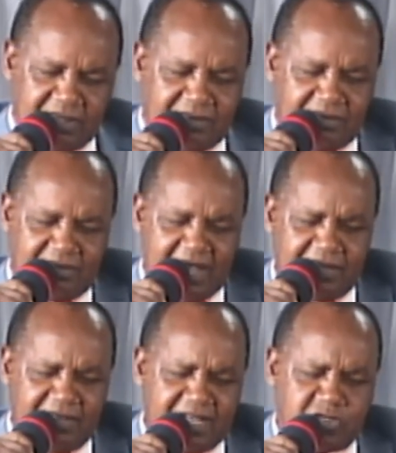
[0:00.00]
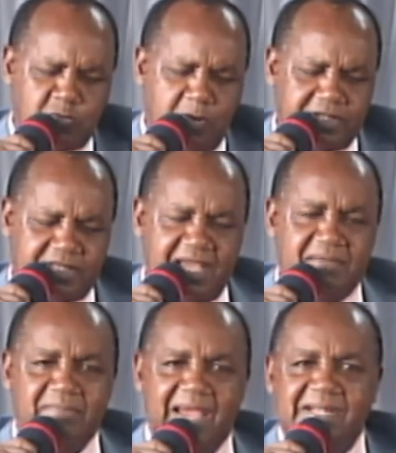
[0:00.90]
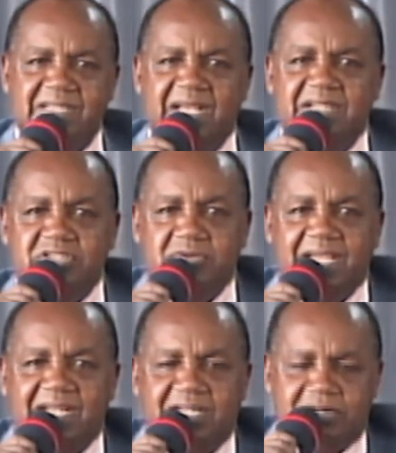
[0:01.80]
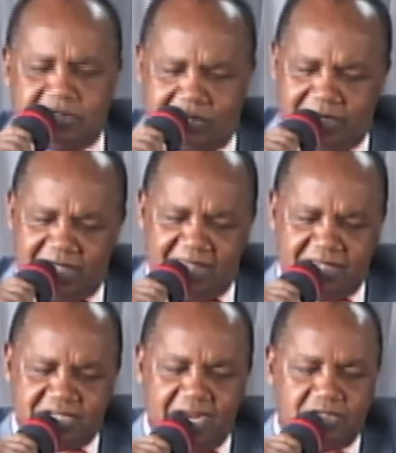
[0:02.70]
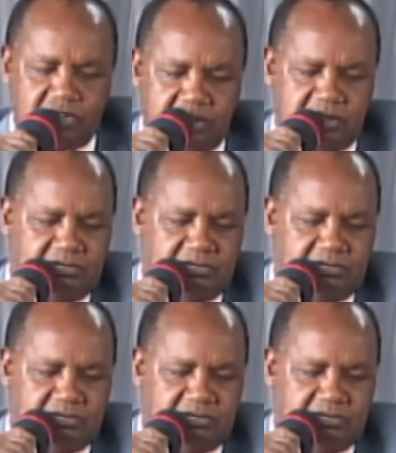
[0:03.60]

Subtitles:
kuhusu. That's what they meant, and you get it also in the church.